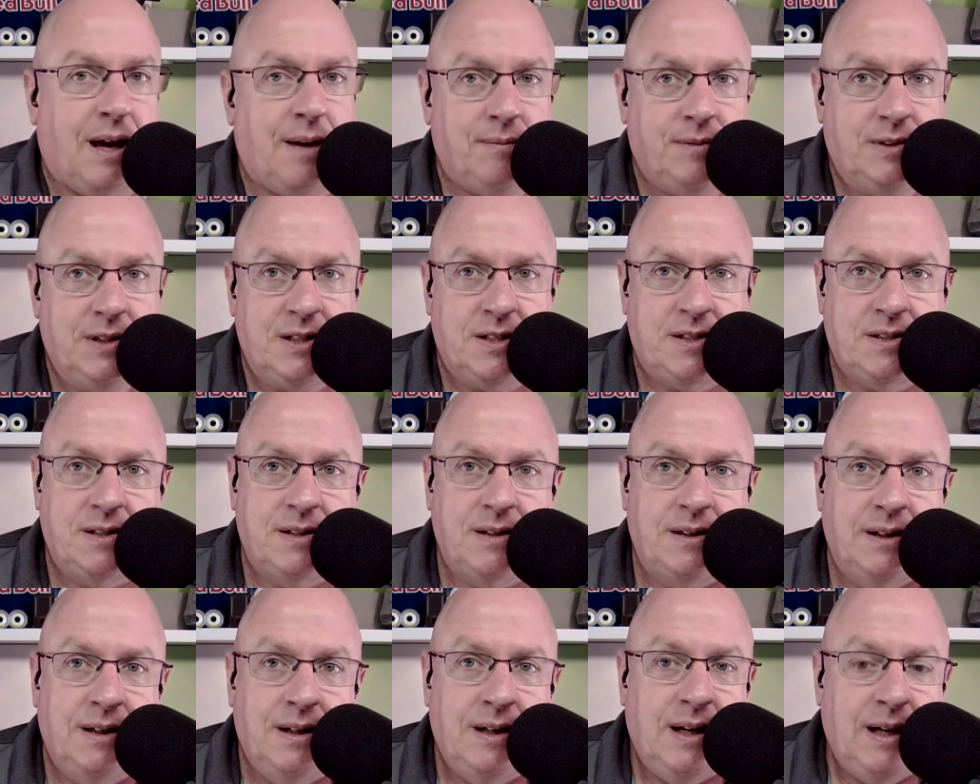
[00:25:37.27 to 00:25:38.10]
just,
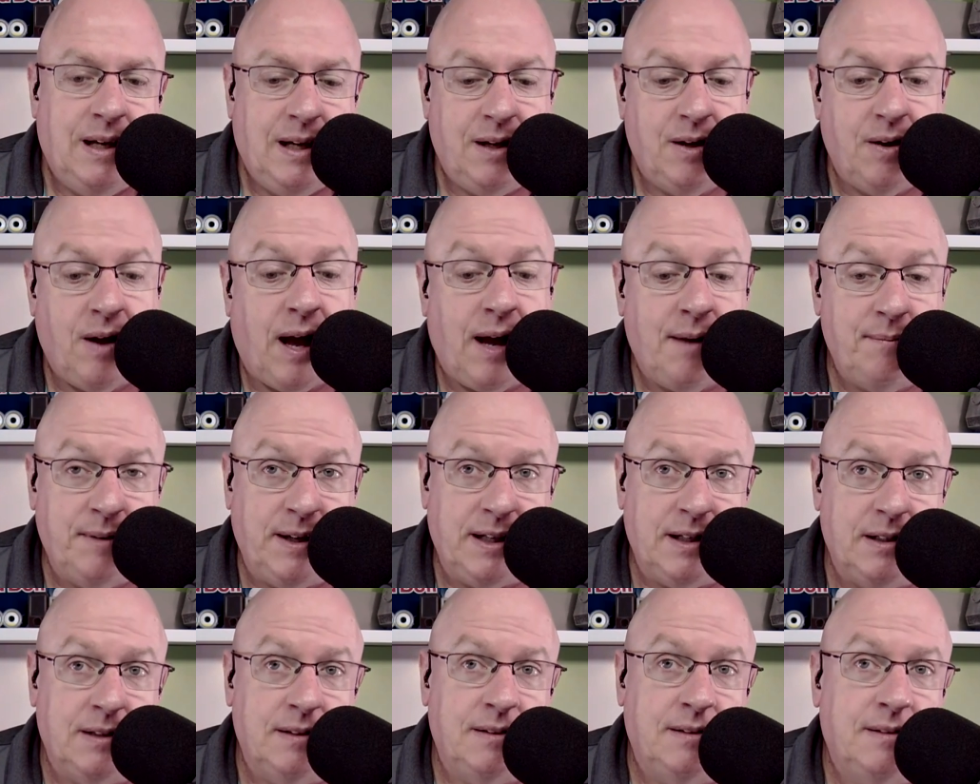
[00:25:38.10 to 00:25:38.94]
you know, I'm
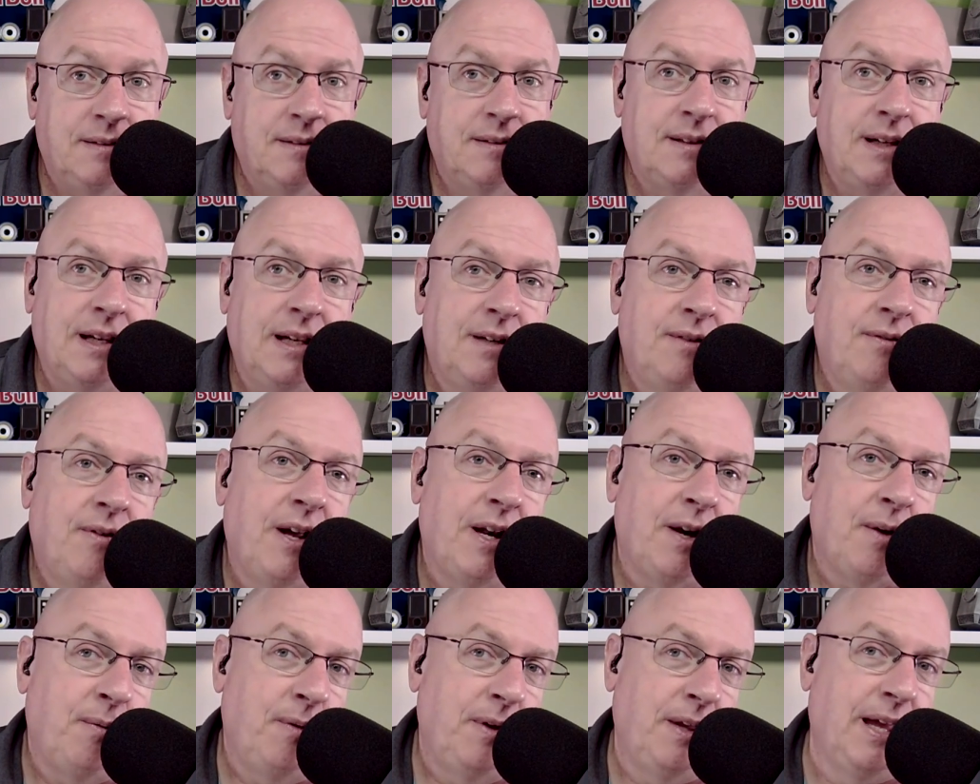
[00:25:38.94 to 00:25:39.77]
getting in what
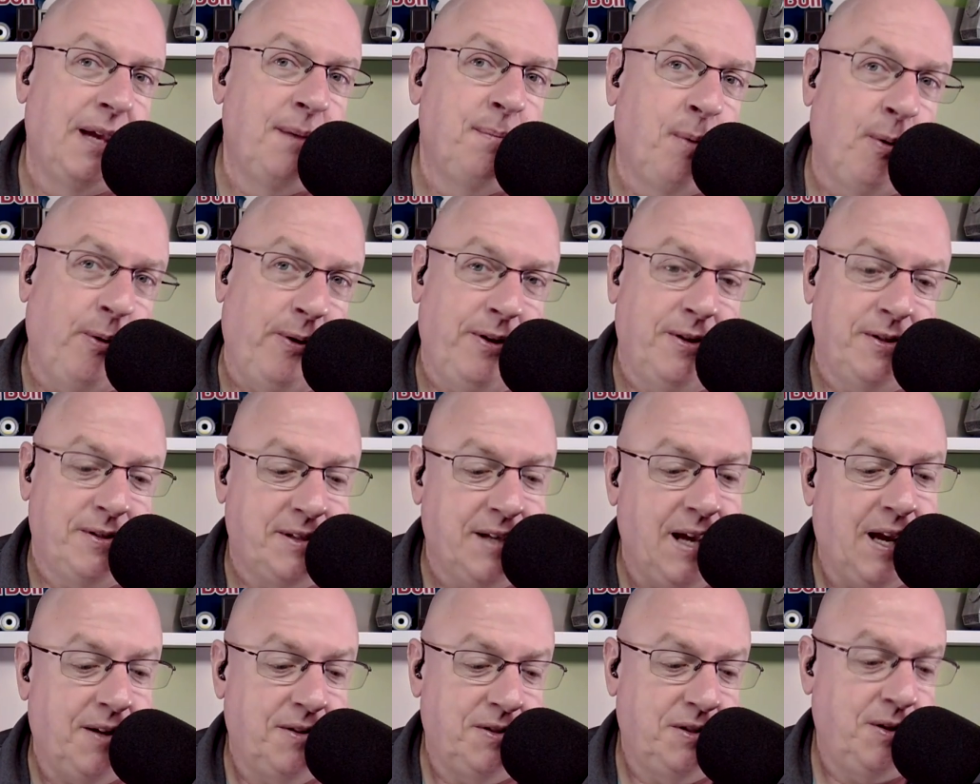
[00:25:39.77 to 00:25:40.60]
it really boils
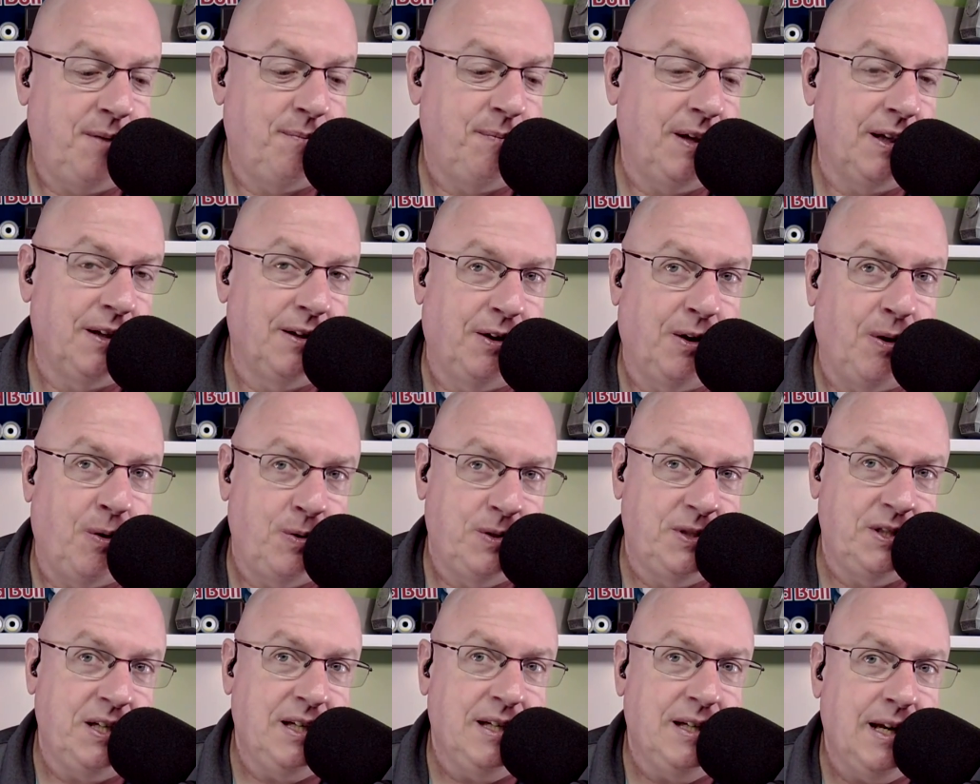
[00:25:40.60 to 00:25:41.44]
down to. I'm getting a little
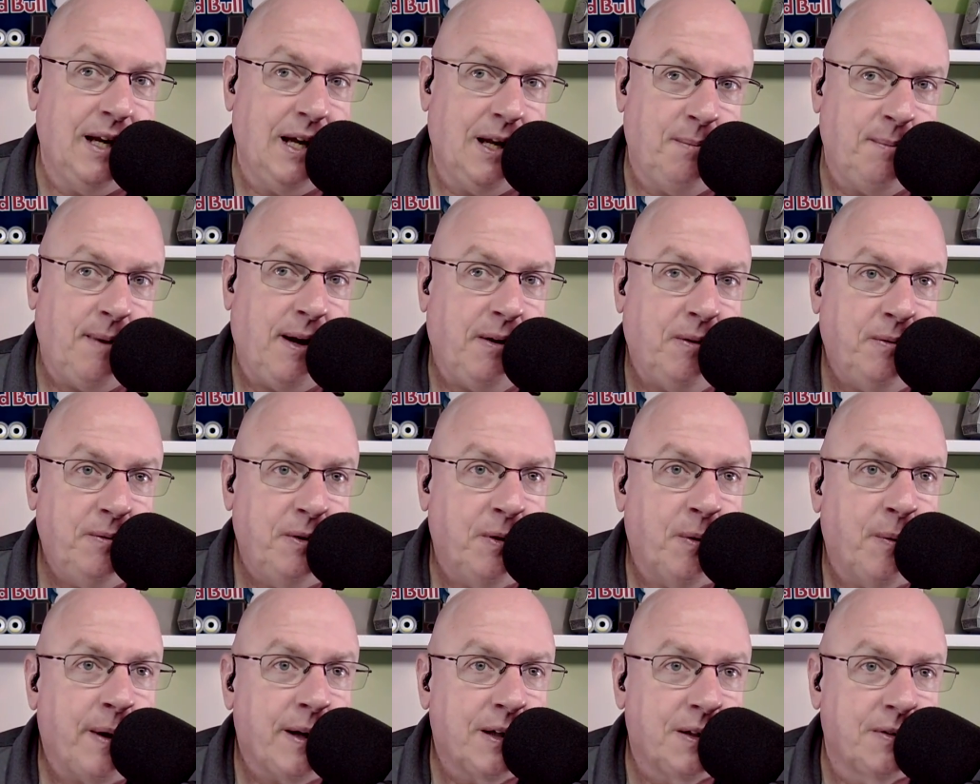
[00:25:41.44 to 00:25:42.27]
OCD on my own
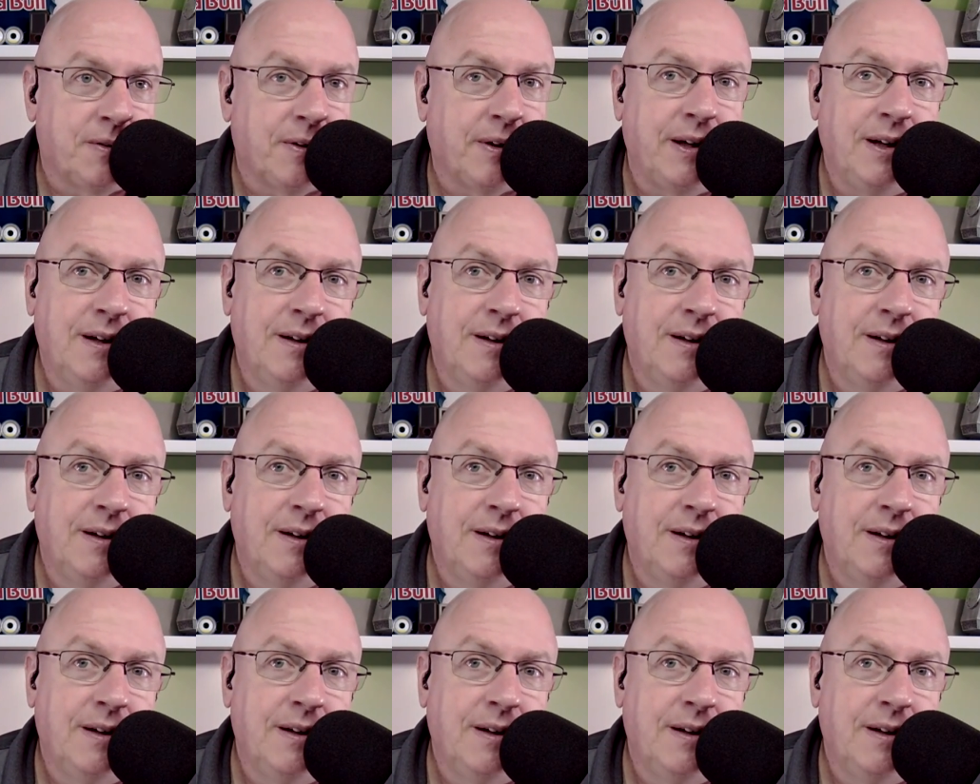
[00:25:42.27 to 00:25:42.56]
directory.